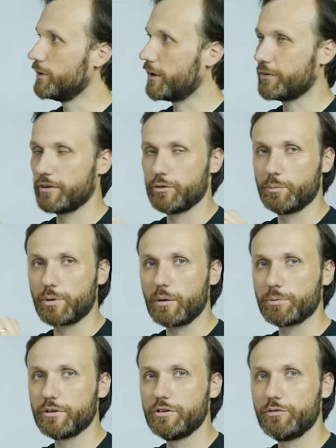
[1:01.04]
like I said, to
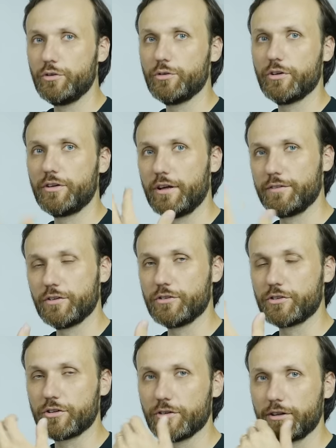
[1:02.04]
properly diffuse it and
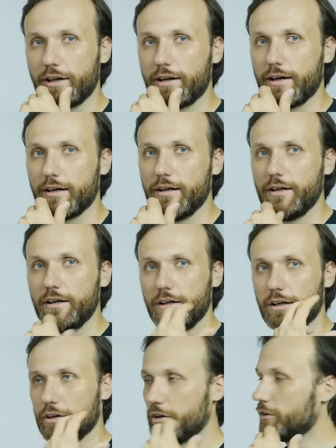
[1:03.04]
still get
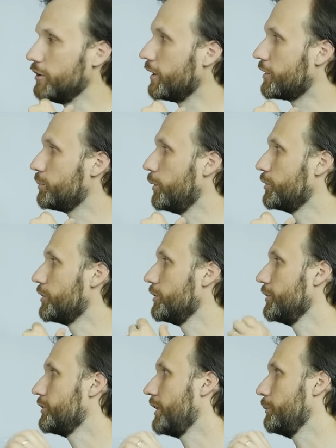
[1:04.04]
a good exposure
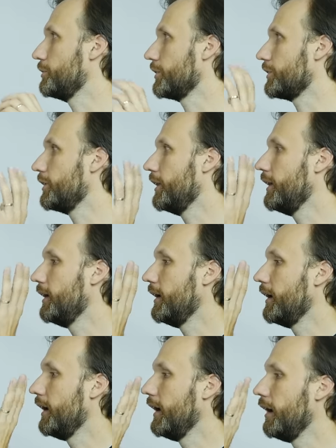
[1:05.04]
on your subject.
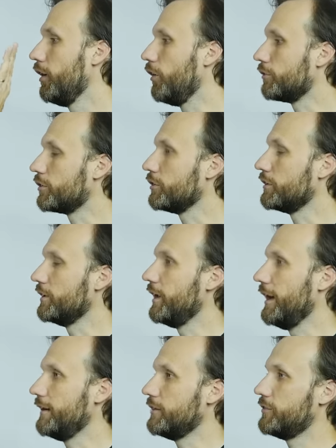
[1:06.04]
Overall, the
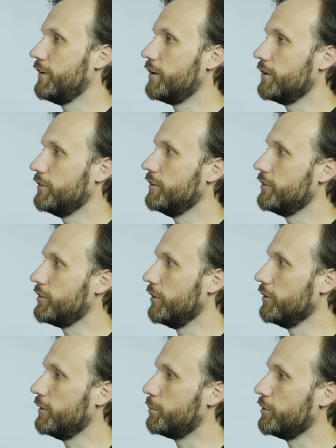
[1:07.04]
light is very
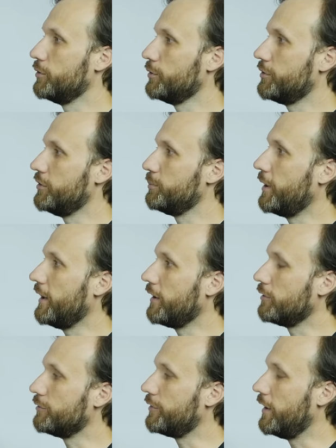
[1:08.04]
solidly produced. It's made
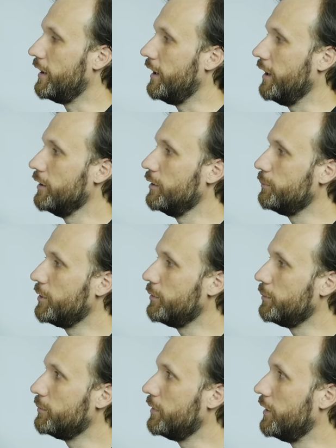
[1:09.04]
out of
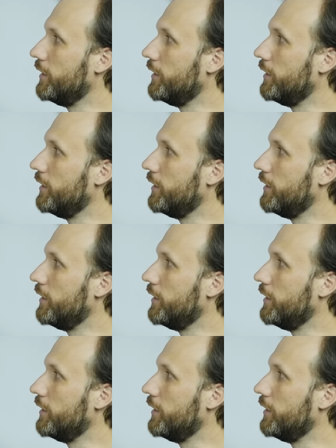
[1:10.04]
aluminum,